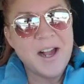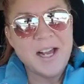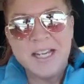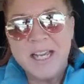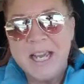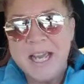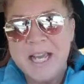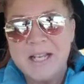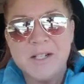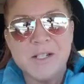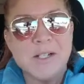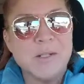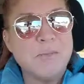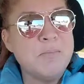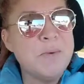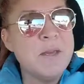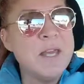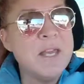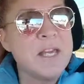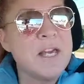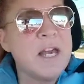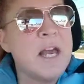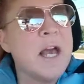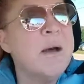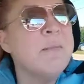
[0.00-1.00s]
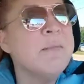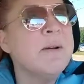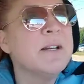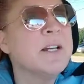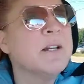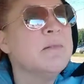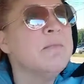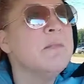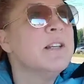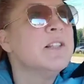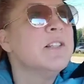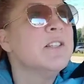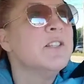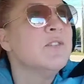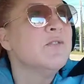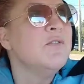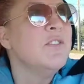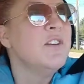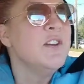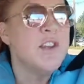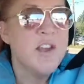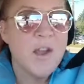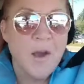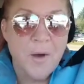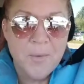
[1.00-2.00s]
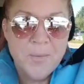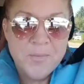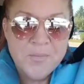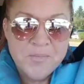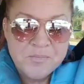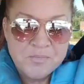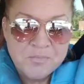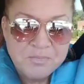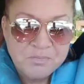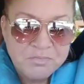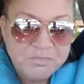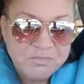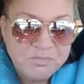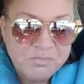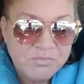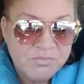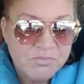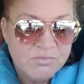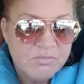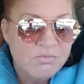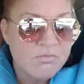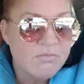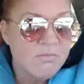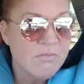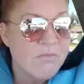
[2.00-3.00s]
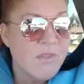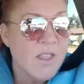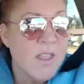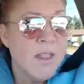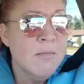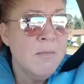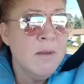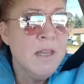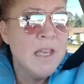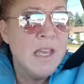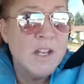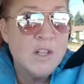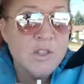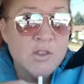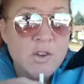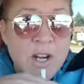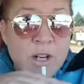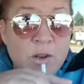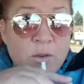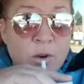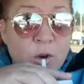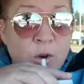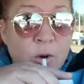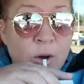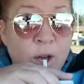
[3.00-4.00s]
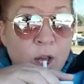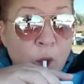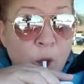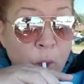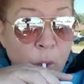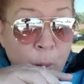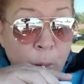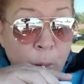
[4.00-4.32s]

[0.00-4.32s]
I can't speak. How am I going to make this video? Let me get a drink real quick.